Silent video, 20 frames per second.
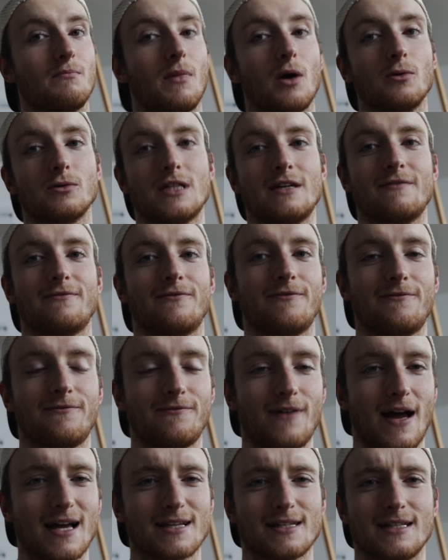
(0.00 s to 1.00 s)

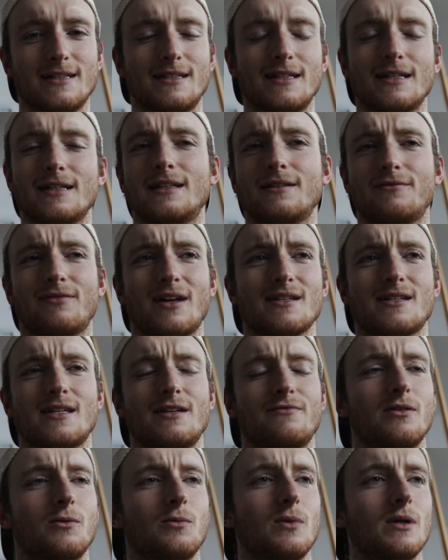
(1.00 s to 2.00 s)
multifaceted, if that's
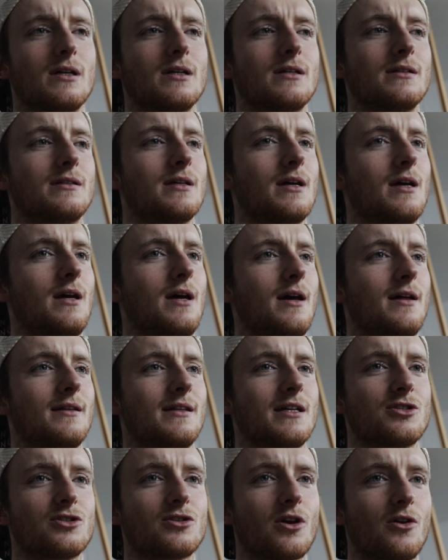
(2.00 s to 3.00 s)
even a word.
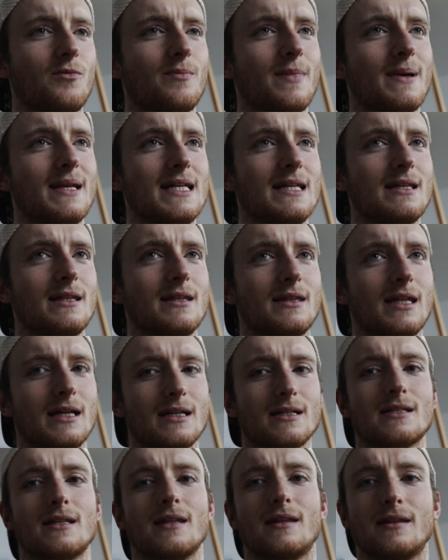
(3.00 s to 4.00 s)
There's so many
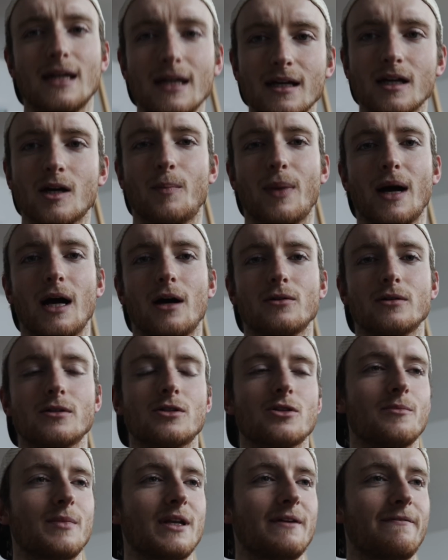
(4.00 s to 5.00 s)
things to think about and
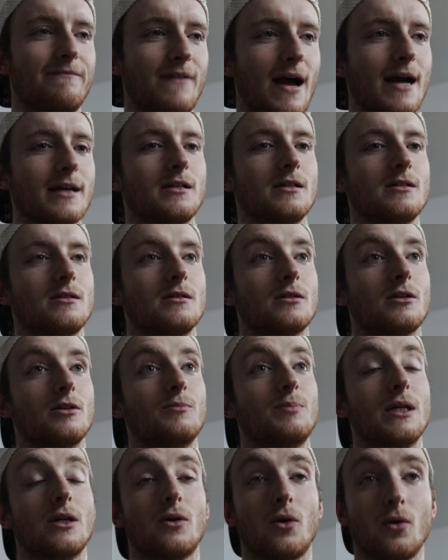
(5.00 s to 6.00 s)
so many factors that could
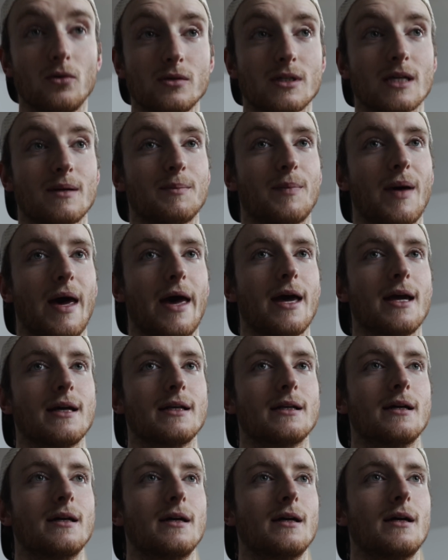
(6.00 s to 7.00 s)
be causing
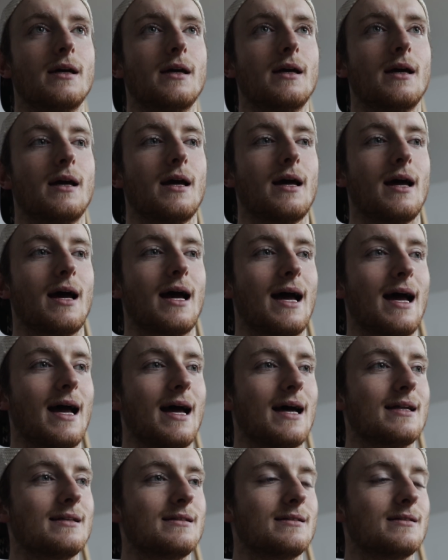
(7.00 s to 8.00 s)
pain.
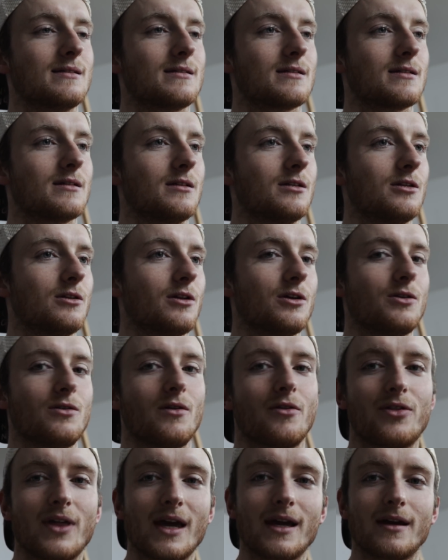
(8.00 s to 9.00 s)
And, you
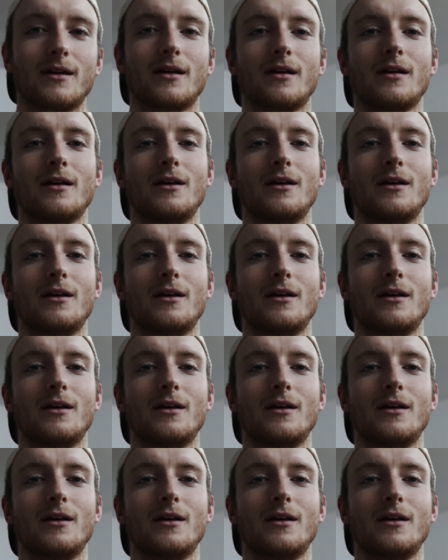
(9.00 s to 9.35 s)
think